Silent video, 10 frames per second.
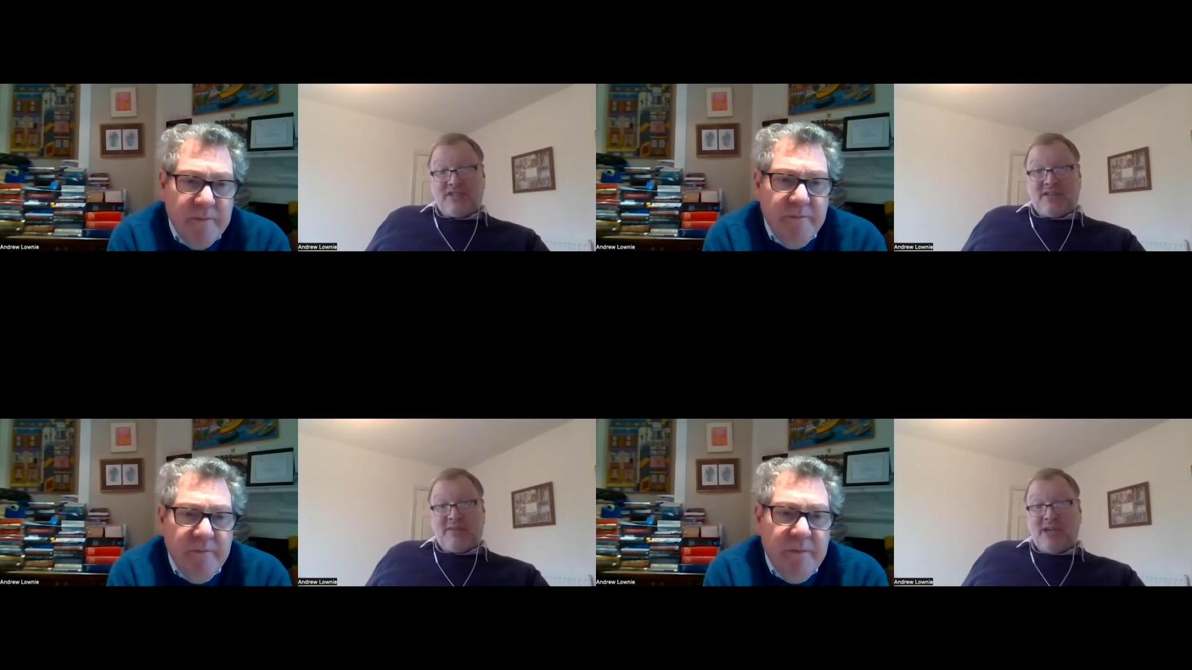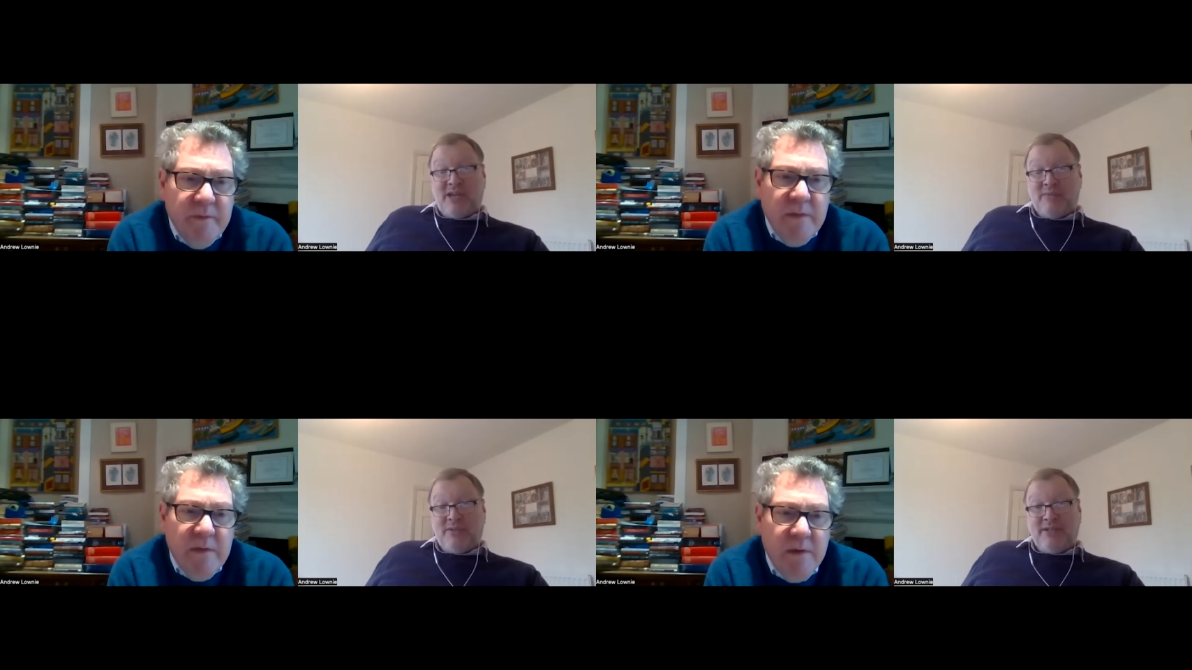Speaker 1: is coming
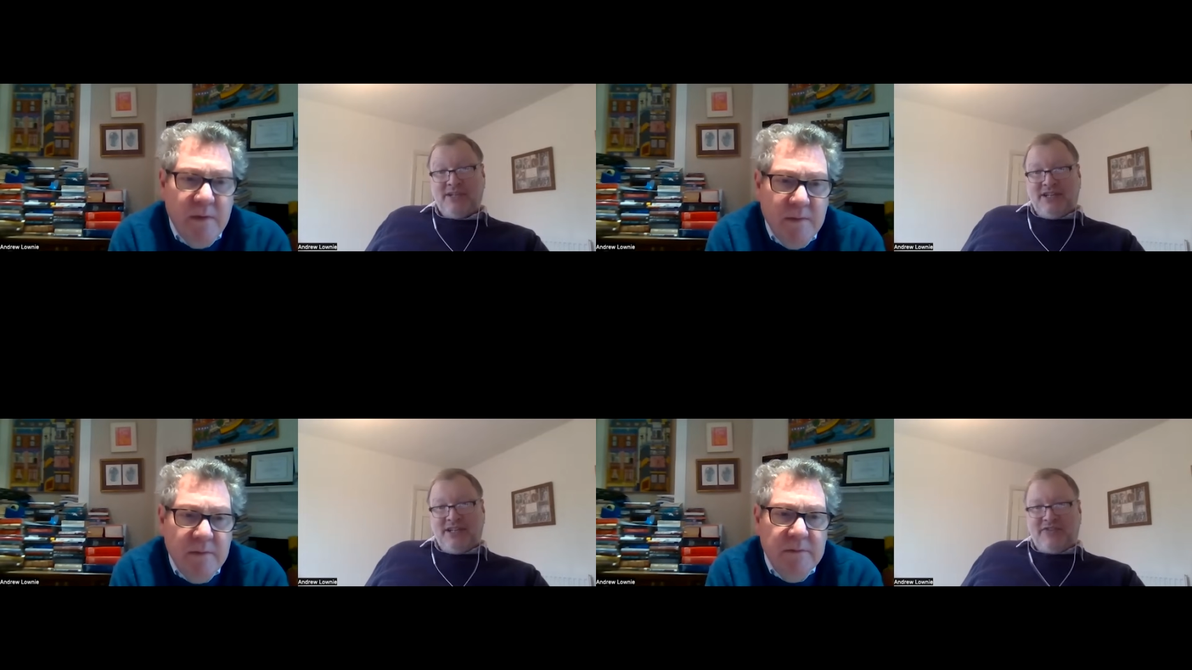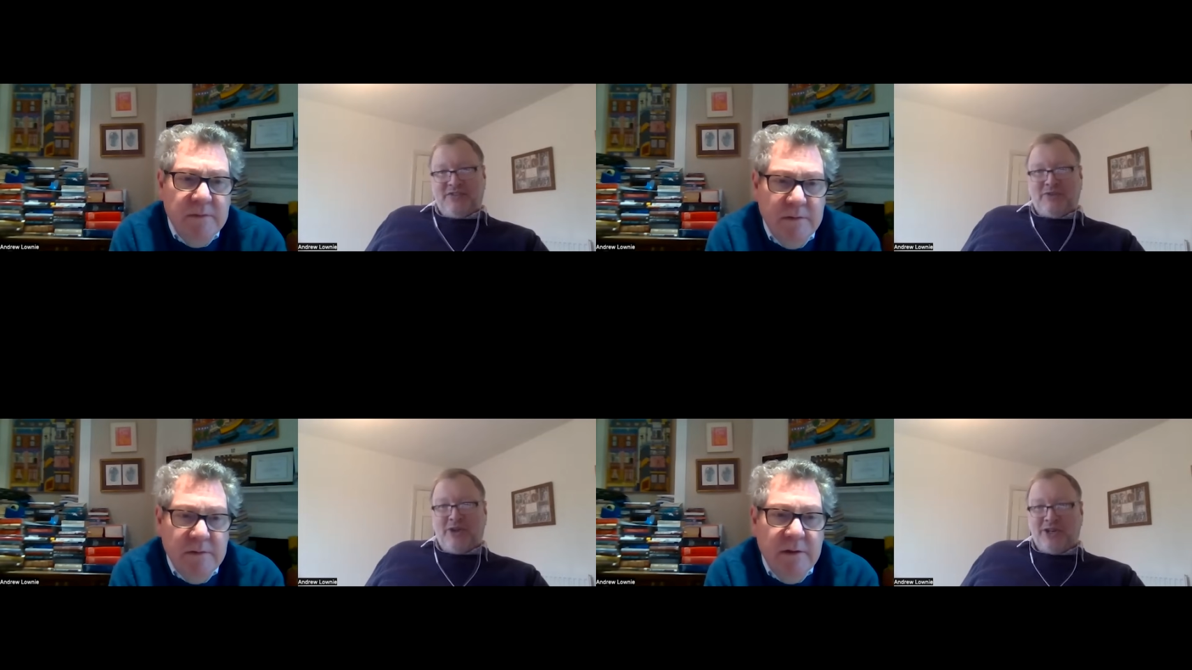up. If
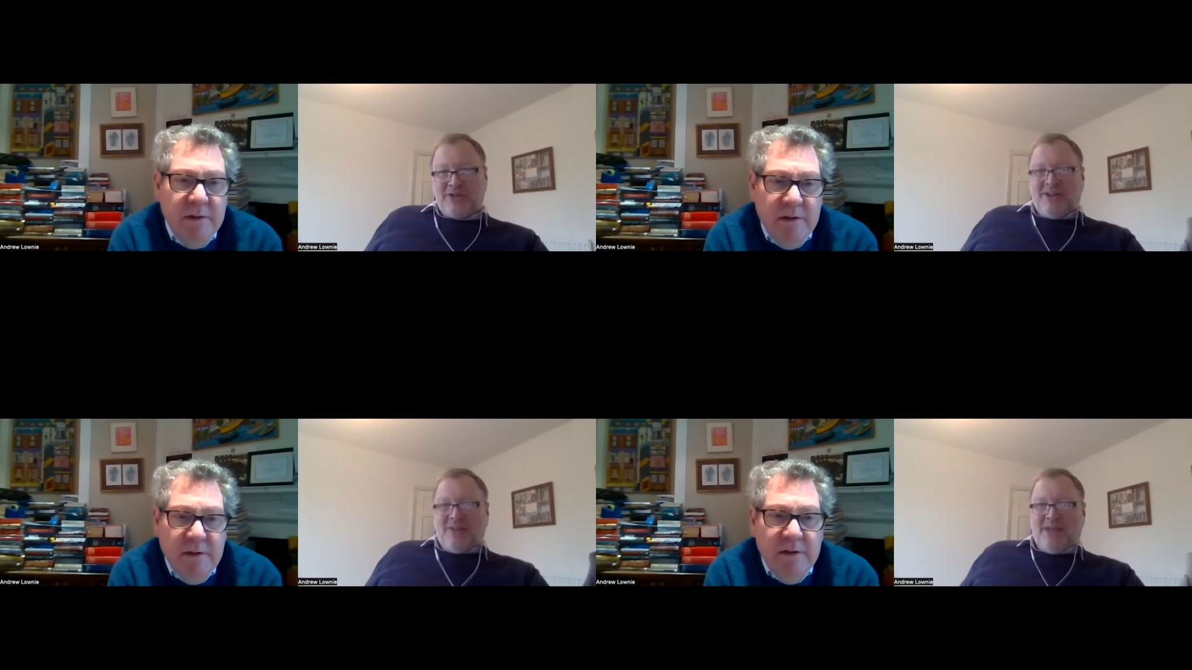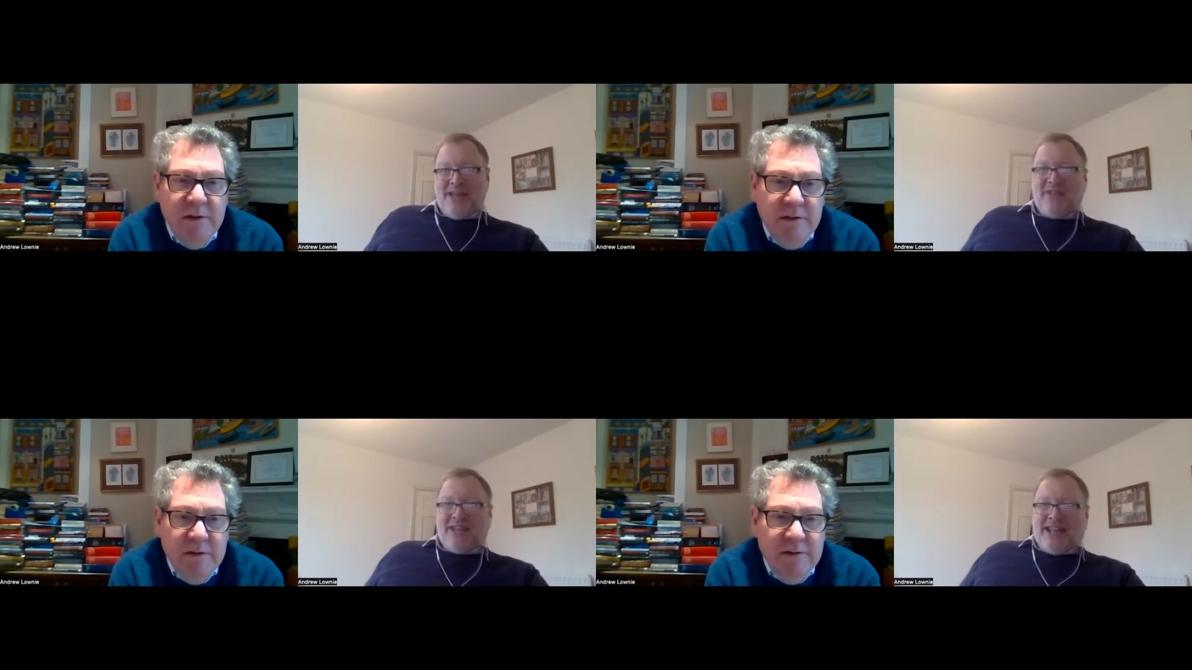the Royals will
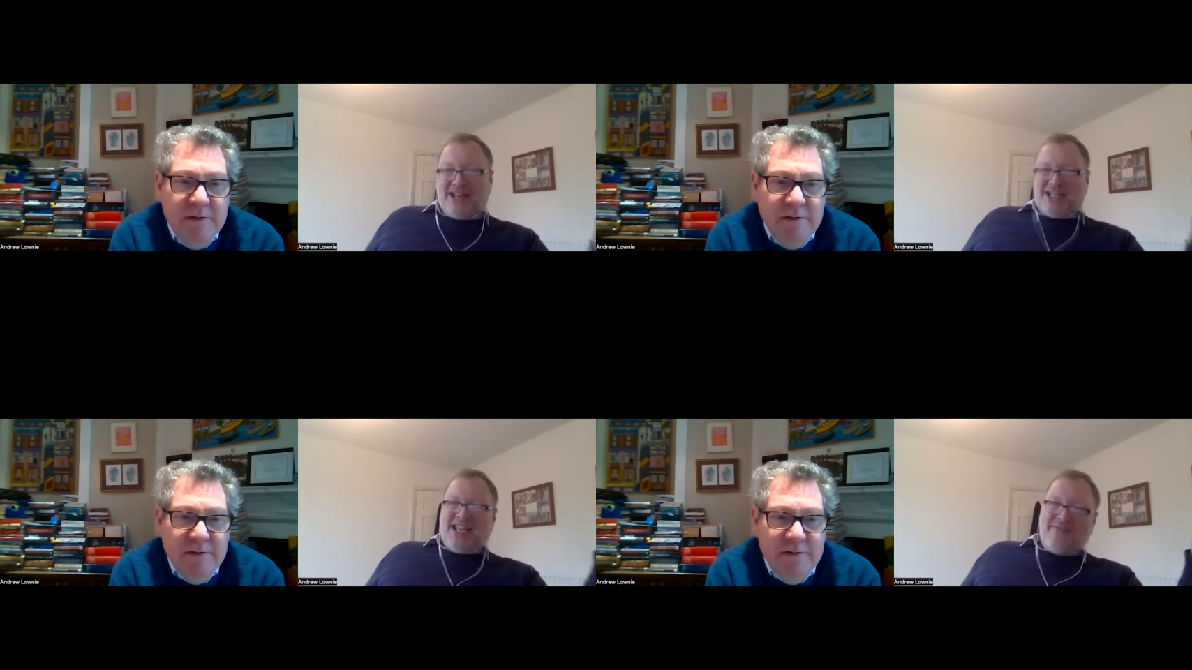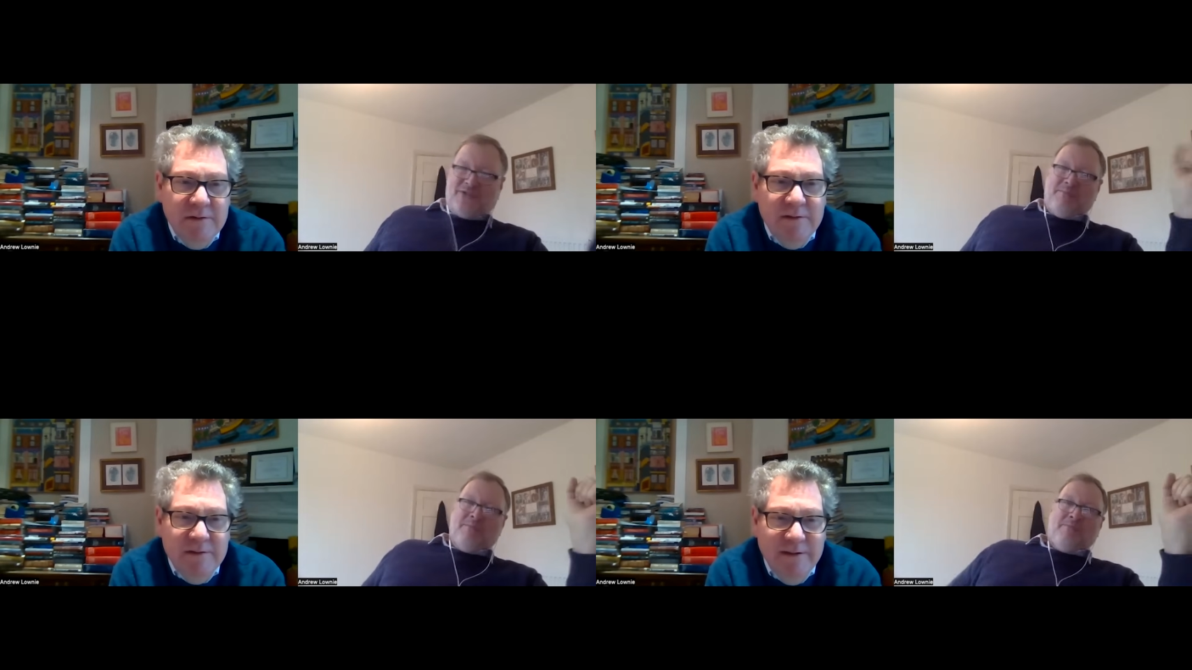ever let us leave
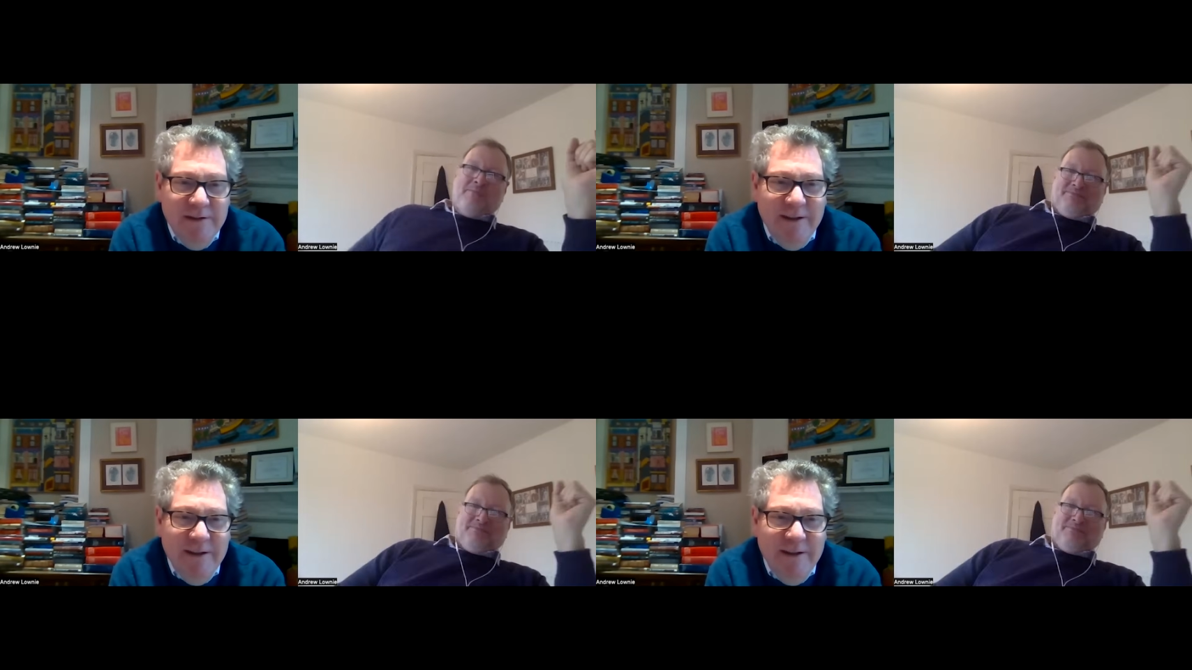them,